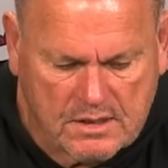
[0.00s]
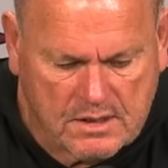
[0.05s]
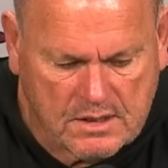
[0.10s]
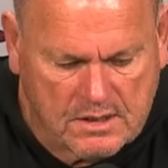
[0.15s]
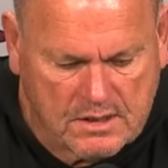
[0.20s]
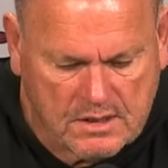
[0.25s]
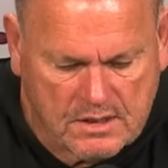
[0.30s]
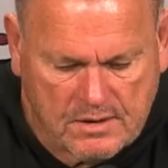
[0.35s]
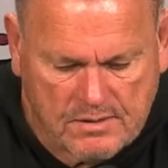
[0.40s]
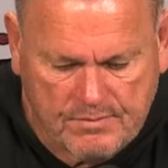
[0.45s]

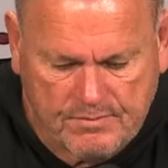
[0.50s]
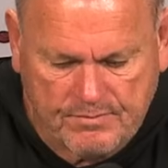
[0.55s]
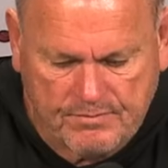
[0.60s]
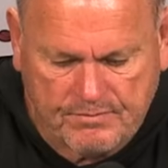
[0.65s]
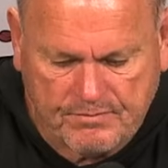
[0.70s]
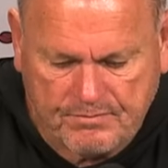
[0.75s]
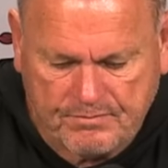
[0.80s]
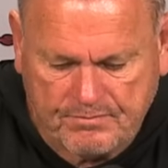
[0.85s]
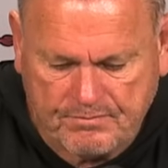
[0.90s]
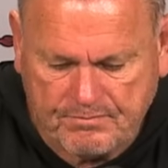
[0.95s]
Um,
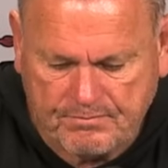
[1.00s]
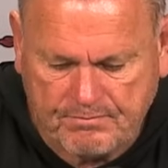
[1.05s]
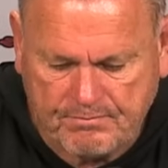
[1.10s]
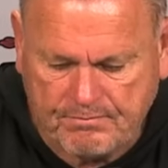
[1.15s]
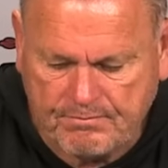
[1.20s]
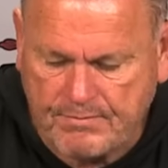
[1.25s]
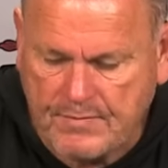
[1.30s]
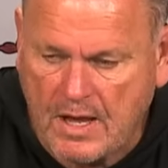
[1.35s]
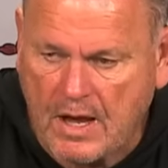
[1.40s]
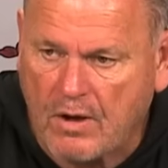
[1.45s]

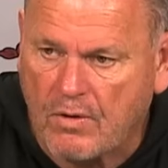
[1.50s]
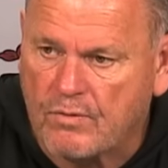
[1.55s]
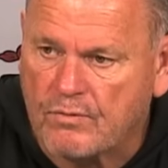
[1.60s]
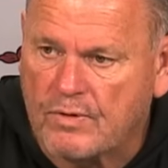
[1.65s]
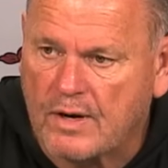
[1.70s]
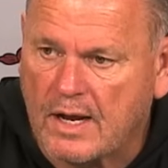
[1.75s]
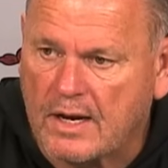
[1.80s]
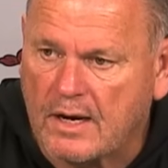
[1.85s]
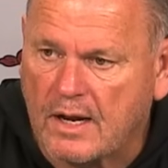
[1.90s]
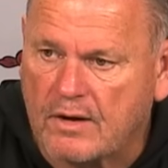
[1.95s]
no,
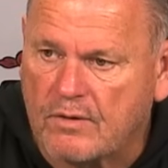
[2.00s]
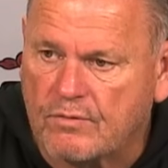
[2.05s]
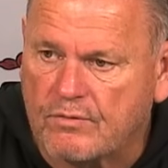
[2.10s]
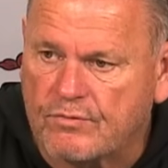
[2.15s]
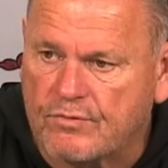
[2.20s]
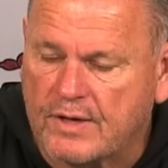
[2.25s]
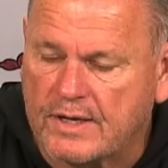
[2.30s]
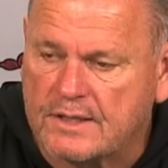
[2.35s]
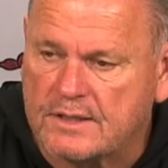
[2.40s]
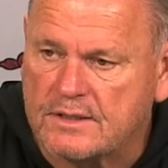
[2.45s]
not. I don't
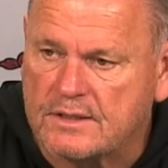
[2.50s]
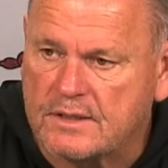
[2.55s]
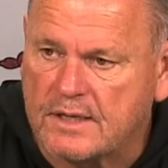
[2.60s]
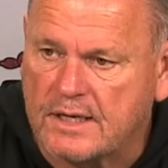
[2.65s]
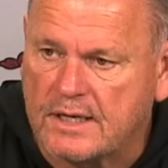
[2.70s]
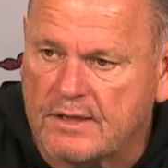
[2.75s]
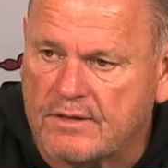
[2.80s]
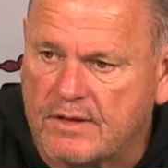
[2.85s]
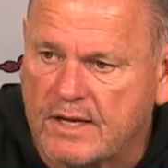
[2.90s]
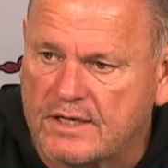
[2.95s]
think
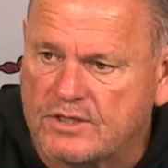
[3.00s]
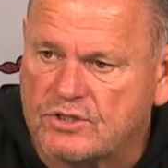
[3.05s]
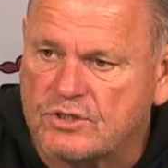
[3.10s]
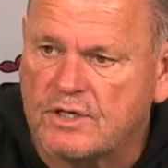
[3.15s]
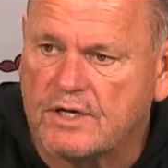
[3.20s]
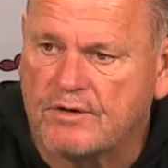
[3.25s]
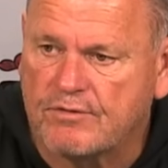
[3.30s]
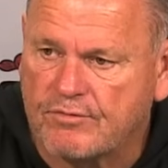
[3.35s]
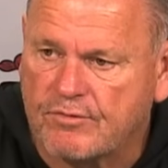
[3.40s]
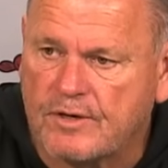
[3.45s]
anything's
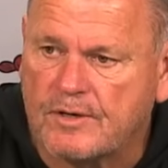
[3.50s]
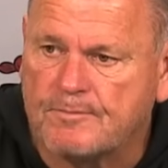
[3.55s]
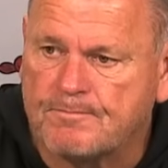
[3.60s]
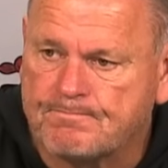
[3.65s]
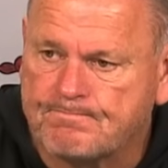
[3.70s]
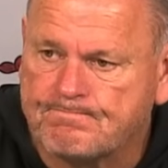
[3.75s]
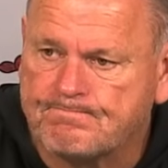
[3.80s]
different.